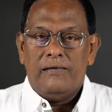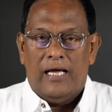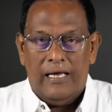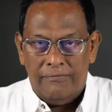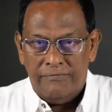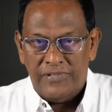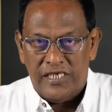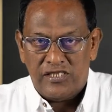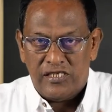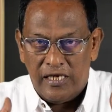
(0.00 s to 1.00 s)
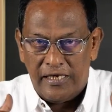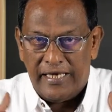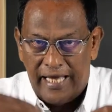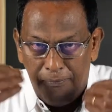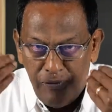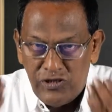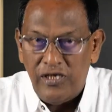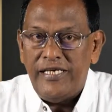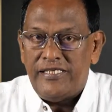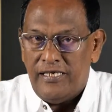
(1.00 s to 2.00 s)
I am just
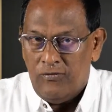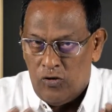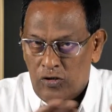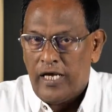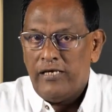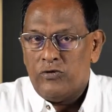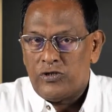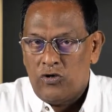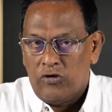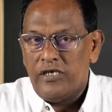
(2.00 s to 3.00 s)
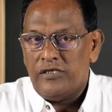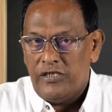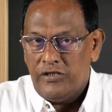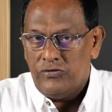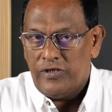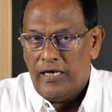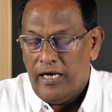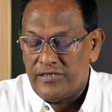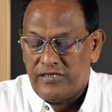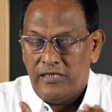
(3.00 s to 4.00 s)
recapitulating what I was talking to you in the
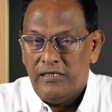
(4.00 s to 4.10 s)
last